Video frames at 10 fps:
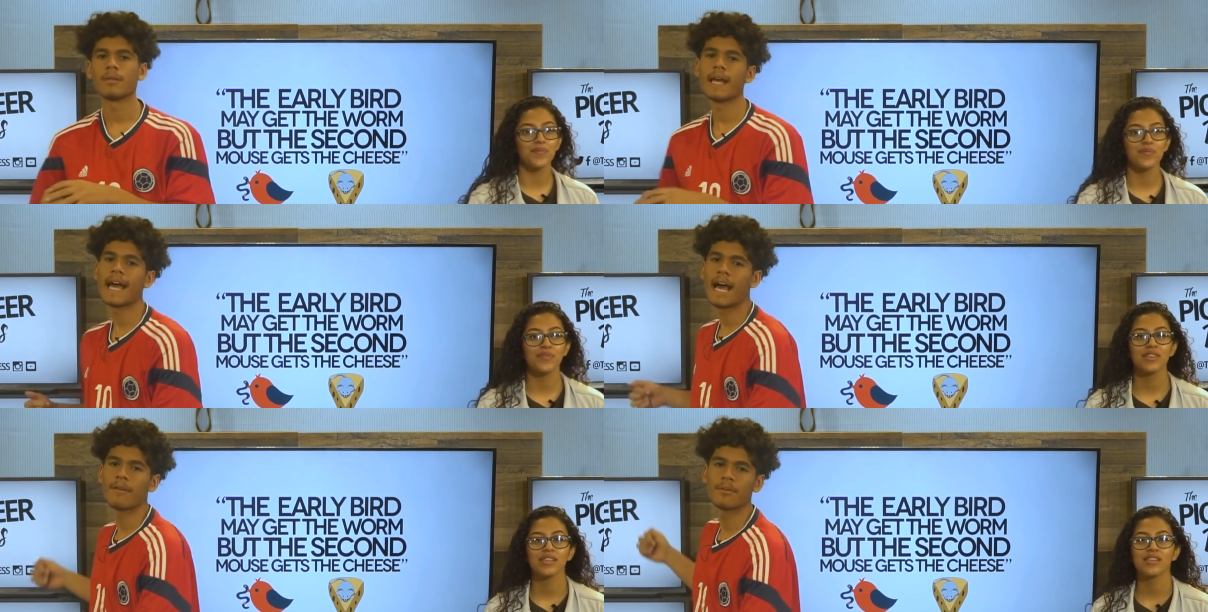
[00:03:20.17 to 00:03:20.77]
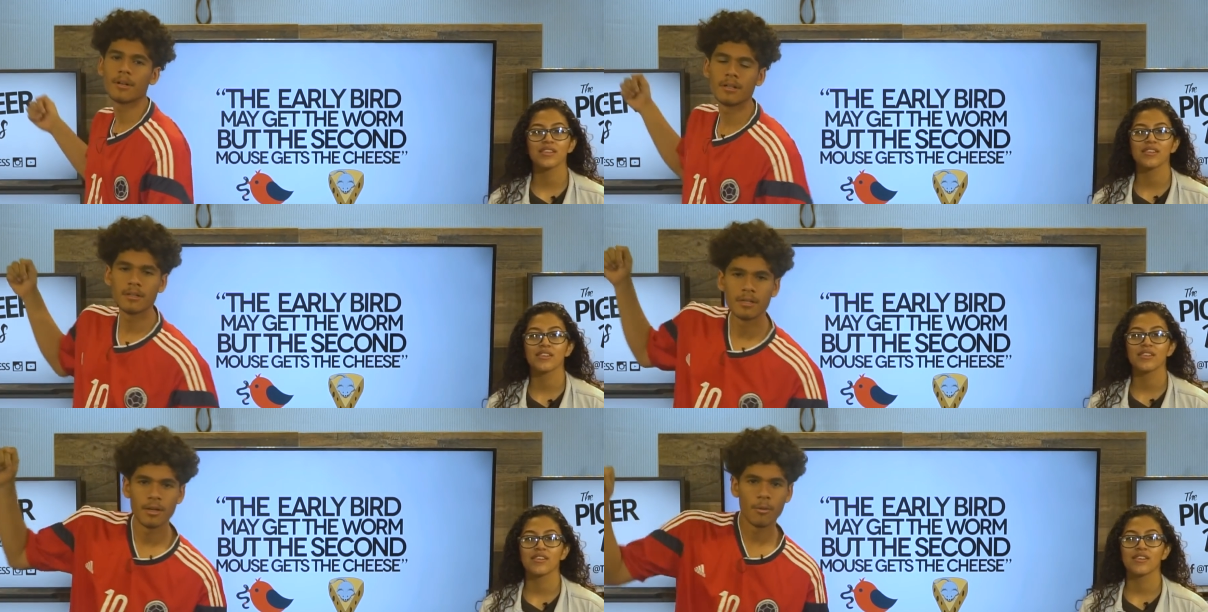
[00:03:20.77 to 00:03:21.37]
Speaker 1: With that, have a
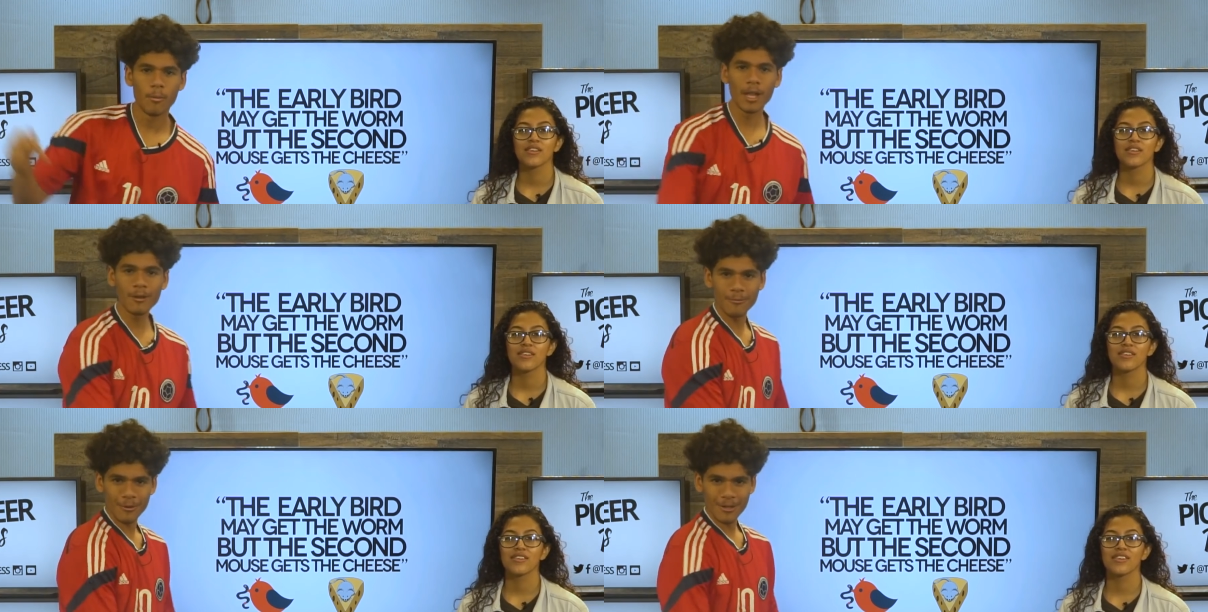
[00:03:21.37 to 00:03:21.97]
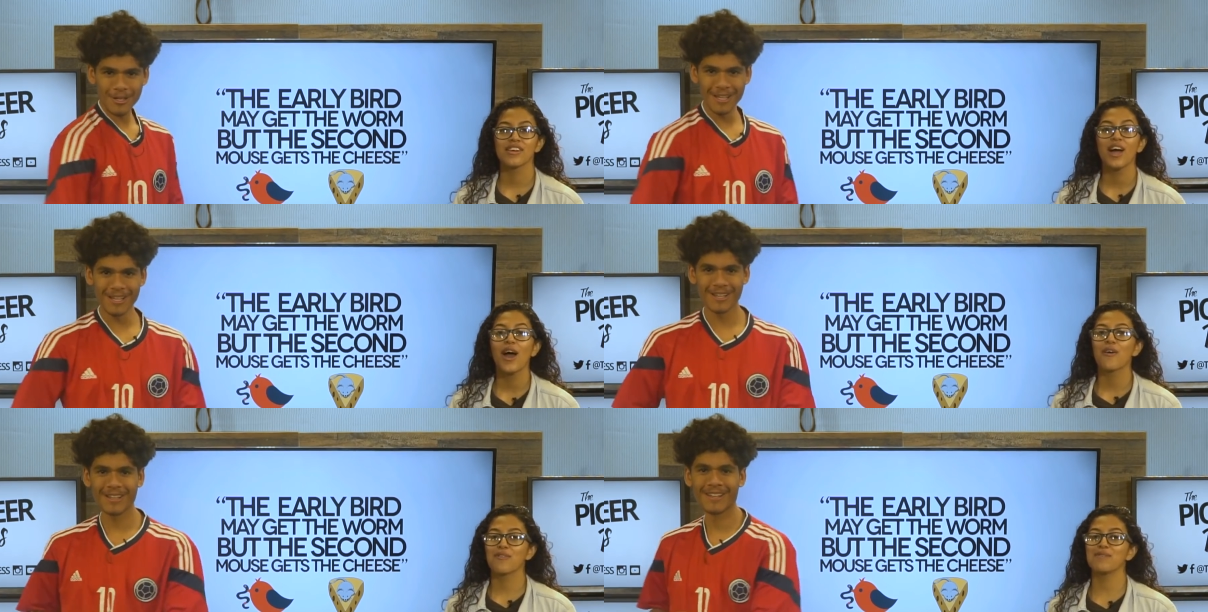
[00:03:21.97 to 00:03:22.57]
wonderful,
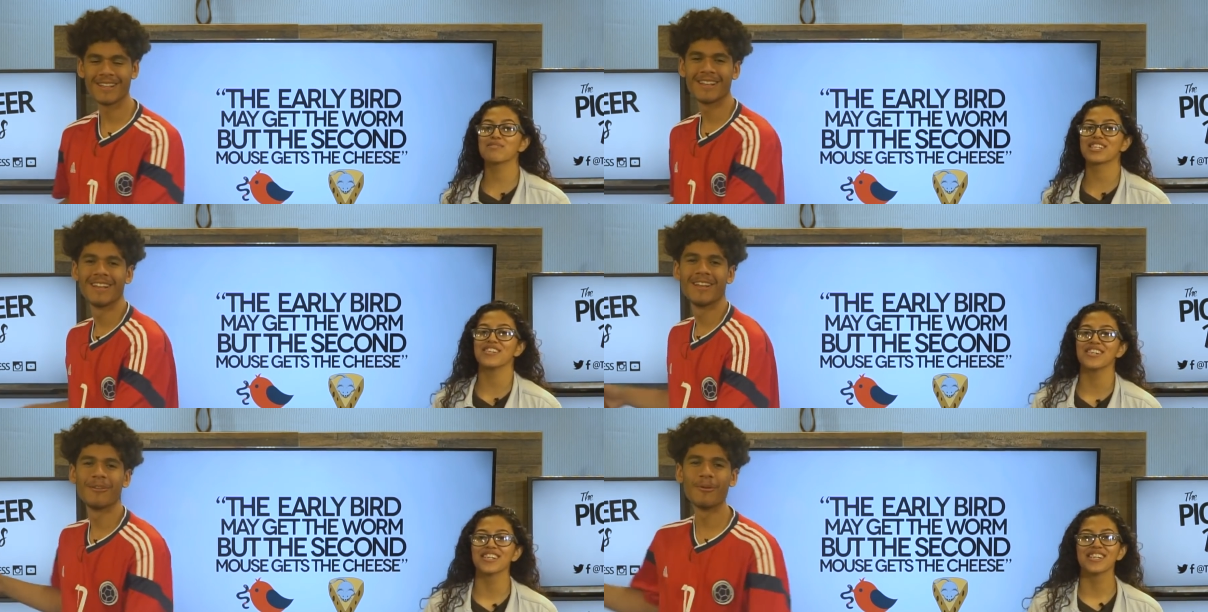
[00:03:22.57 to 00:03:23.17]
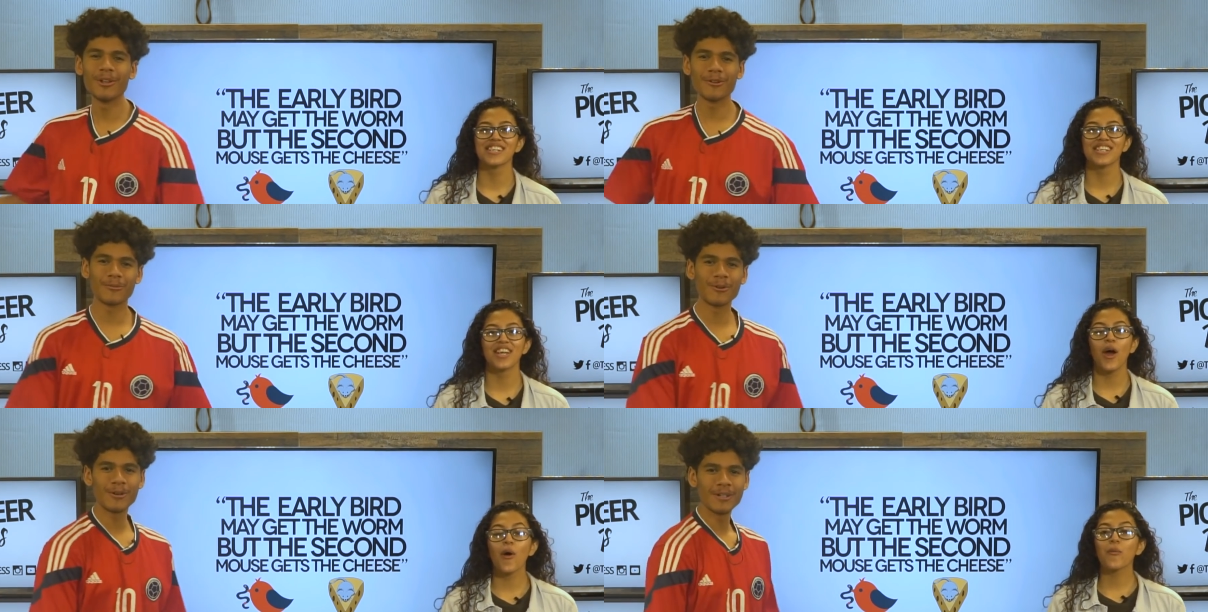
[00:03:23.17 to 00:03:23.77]
Speaker 2: whimsical,
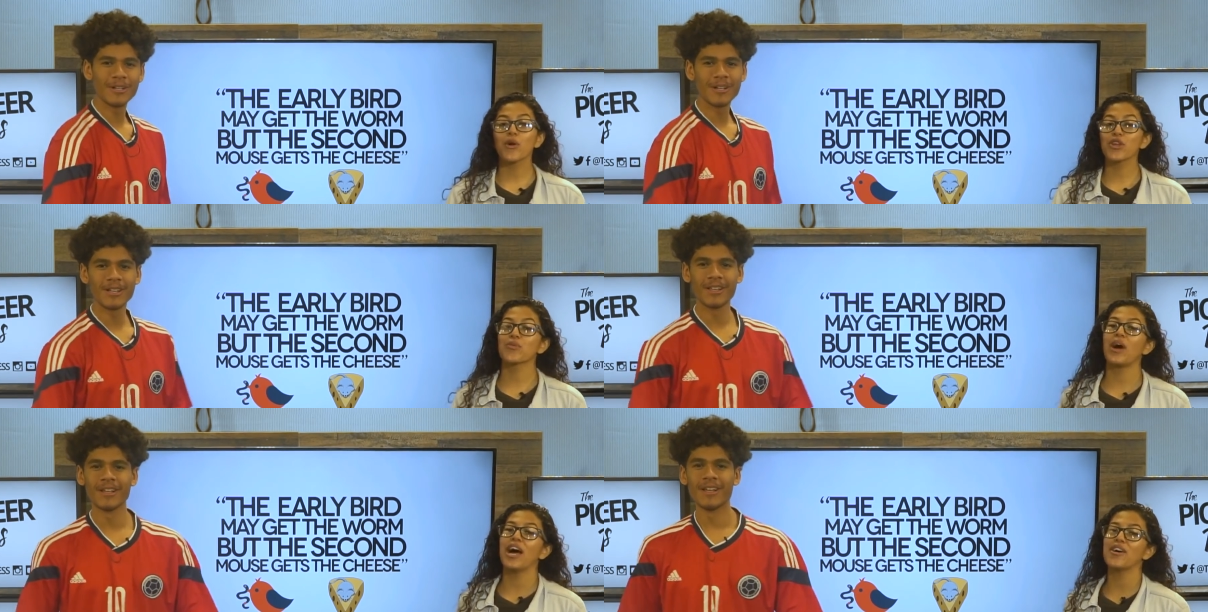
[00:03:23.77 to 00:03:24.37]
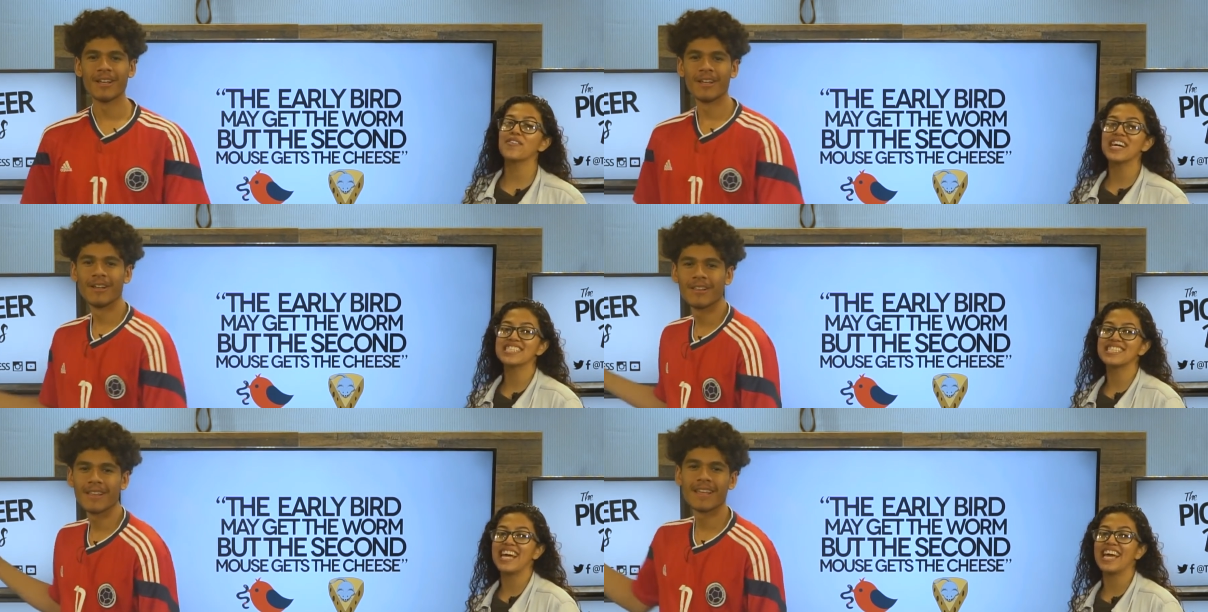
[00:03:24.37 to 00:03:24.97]
wonderful, worthwhile
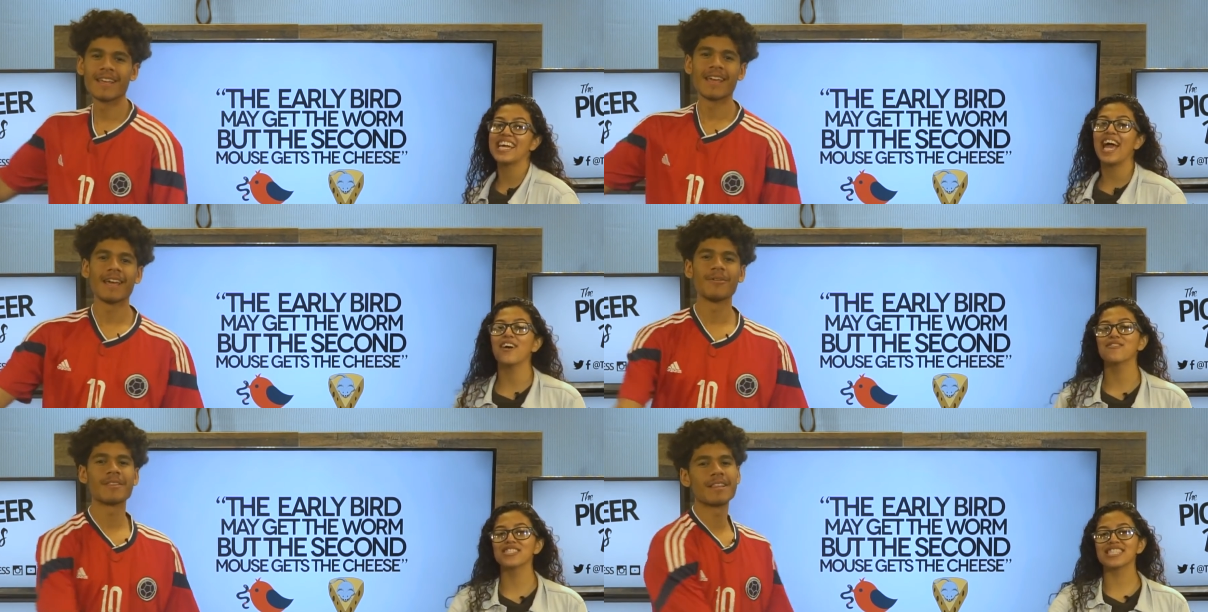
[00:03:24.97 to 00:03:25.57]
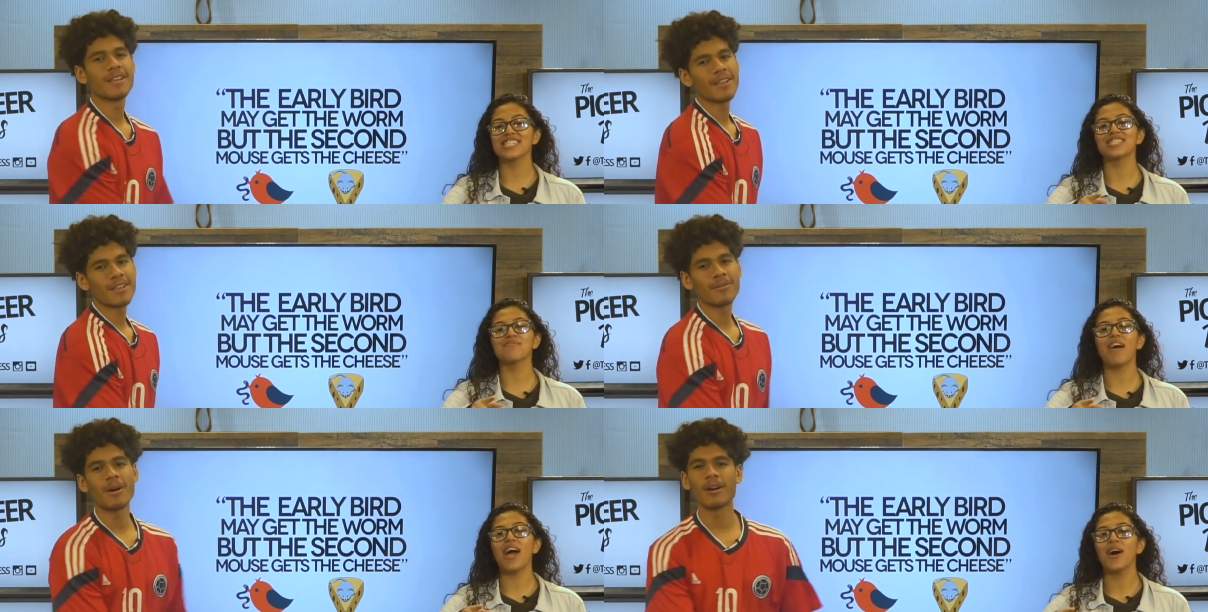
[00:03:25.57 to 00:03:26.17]
Wednesday, and, and we'll, see you
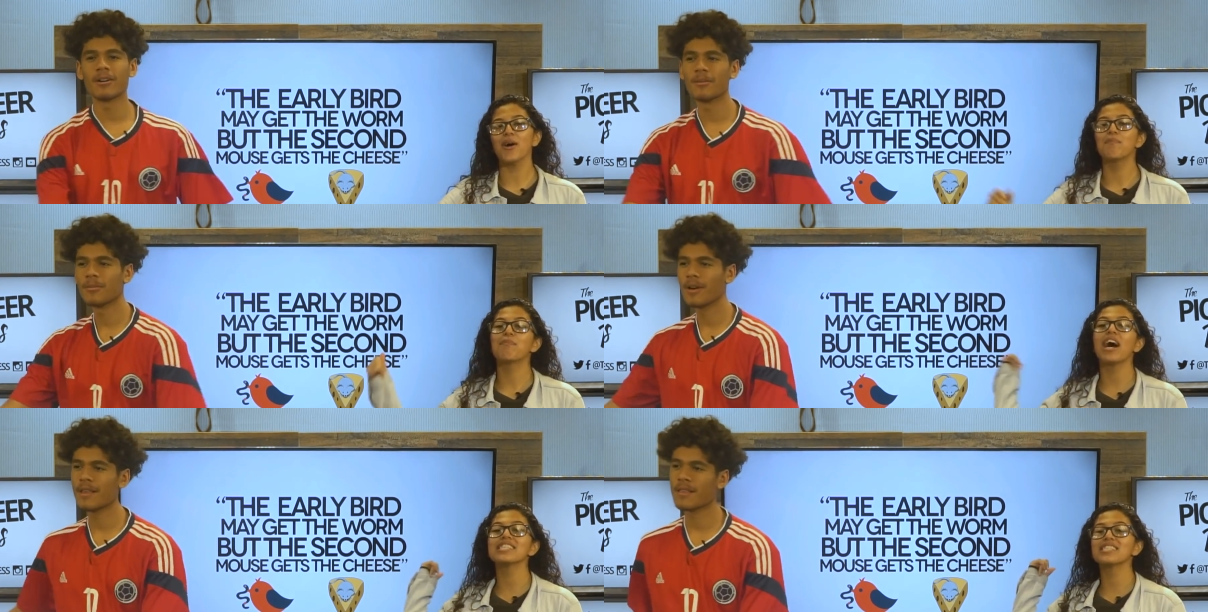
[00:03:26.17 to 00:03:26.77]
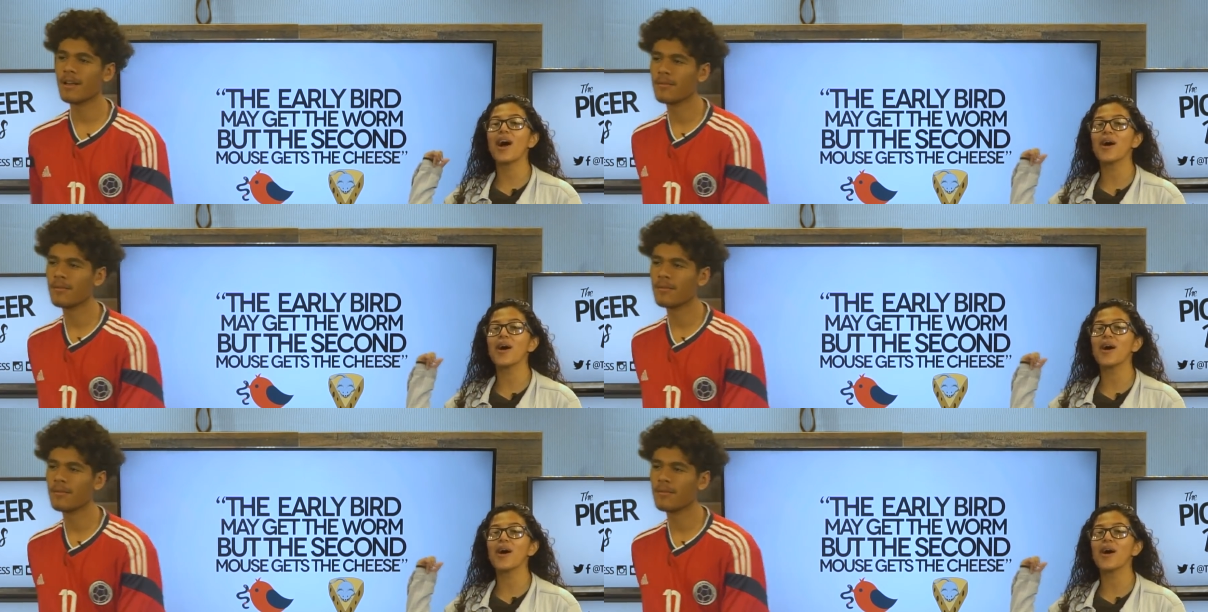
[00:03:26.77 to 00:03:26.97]
tomorrow. tomorrow. Press